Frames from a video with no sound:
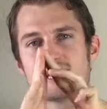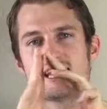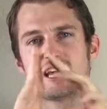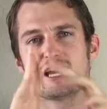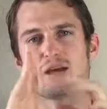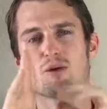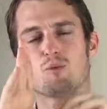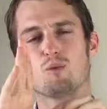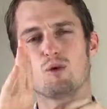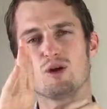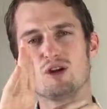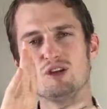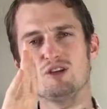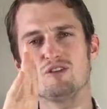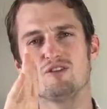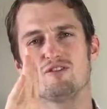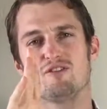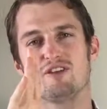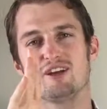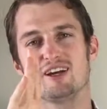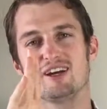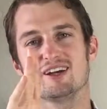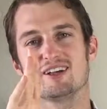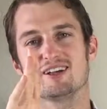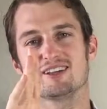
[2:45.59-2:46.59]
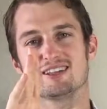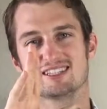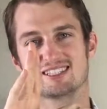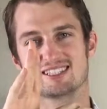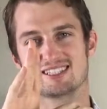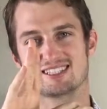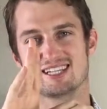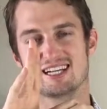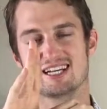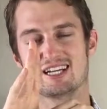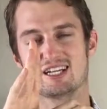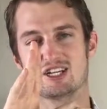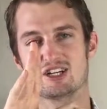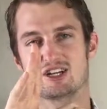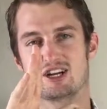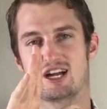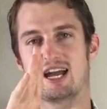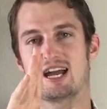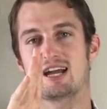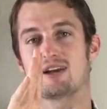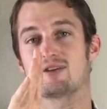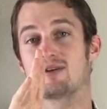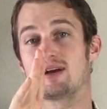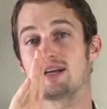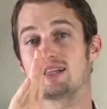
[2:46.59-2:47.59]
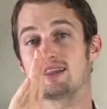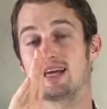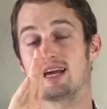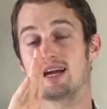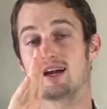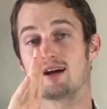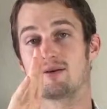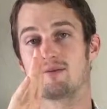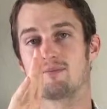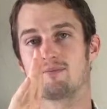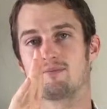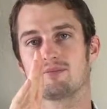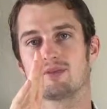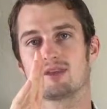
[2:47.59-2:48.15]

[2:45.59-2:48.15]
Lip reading: And what do you feel on the skin in your hand right there?